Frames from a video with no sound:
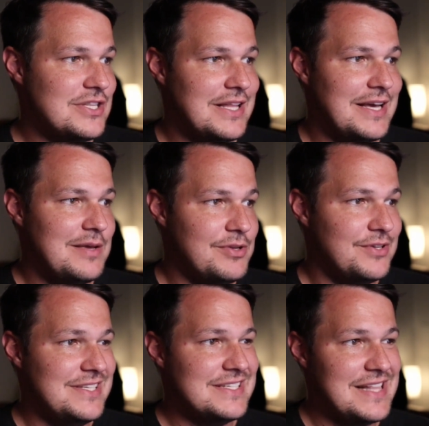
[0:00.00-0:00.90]
liability
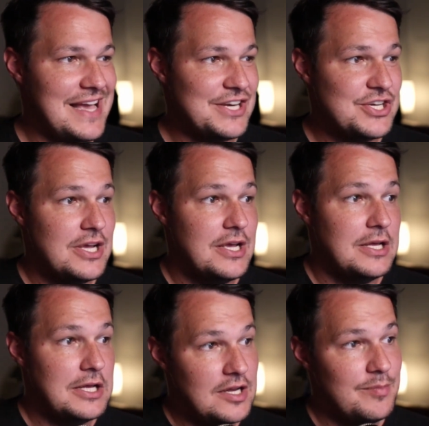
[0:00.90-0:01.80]
slash
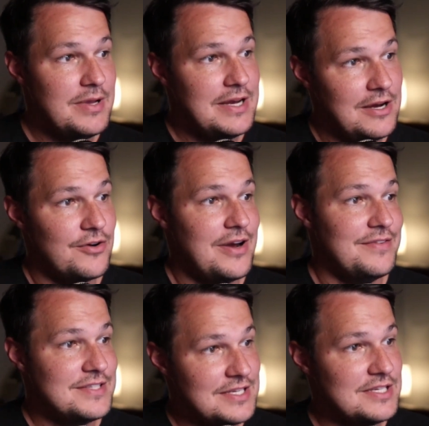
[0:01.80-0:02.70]
unmanned aircraft
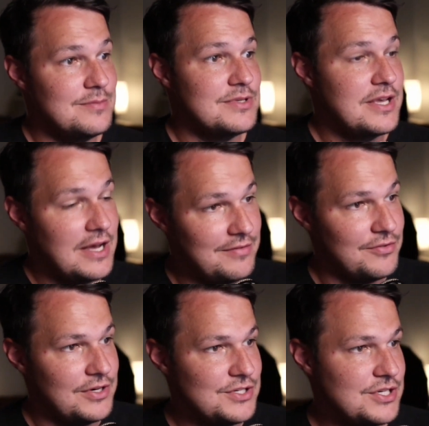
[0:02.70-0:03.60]
systems
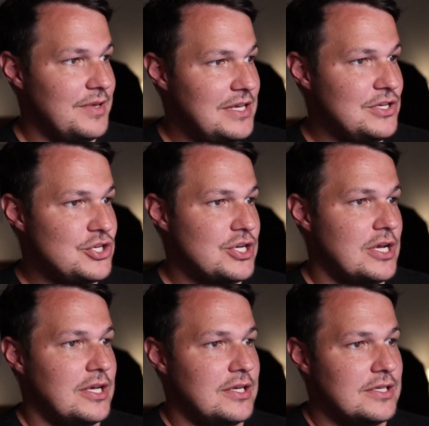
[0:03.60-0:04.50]
coverage. Each
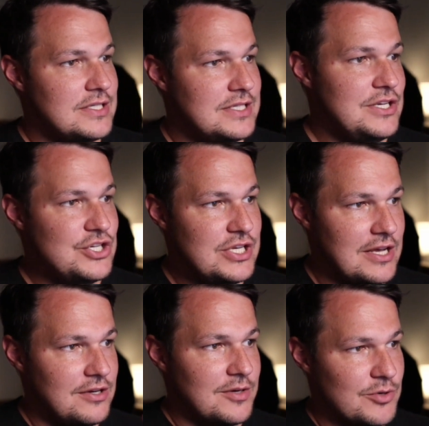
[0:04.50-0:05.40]

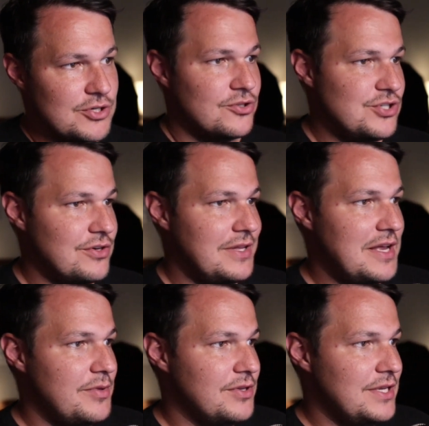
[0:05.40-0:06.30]
CGL, commercial general
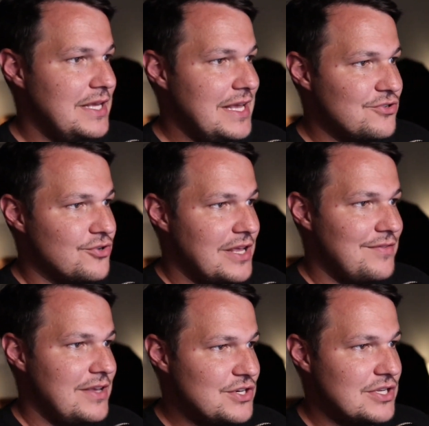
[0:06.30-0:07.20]
liability, and drone
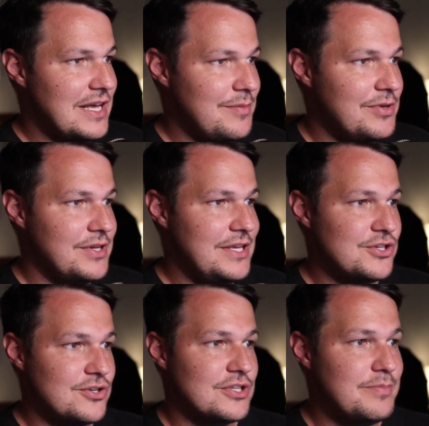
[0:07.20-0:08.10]
aviation liability
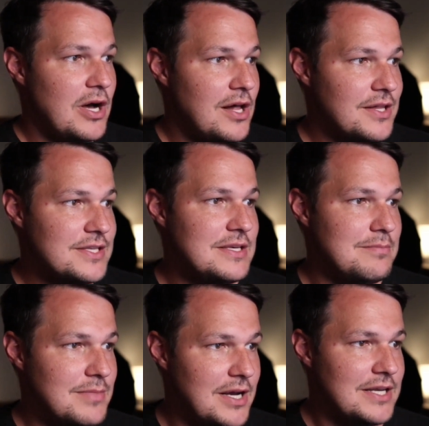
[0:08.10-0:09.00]
insurance policy
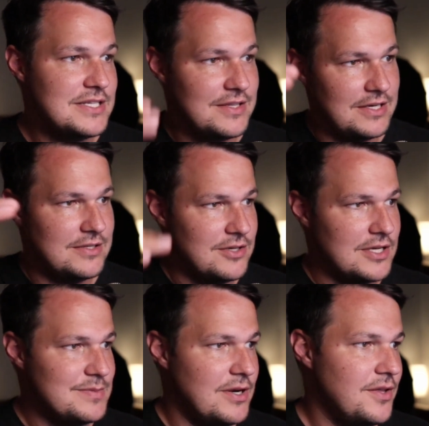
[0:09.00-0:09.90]
must, and then it talks
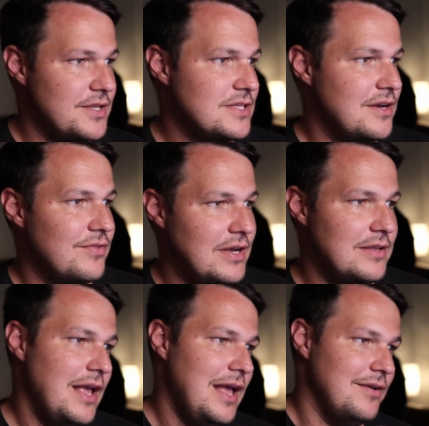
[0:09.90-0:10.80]
about all this stuff, right?
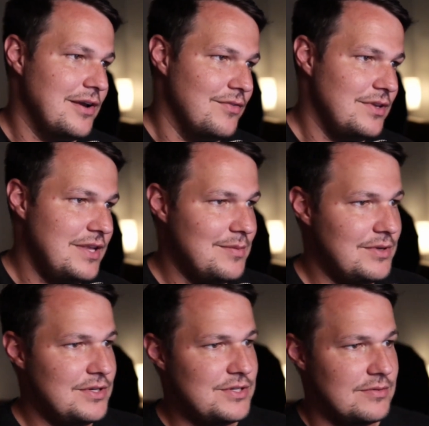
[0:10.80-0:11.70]
Have, cover the
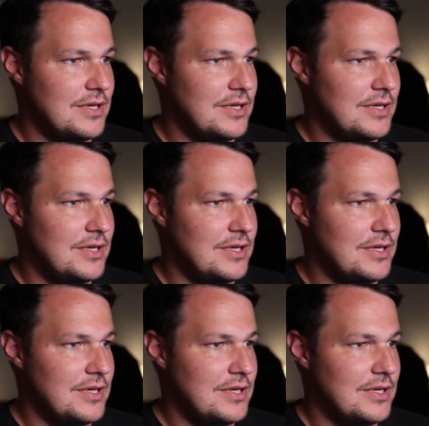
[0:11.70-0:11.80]
damage and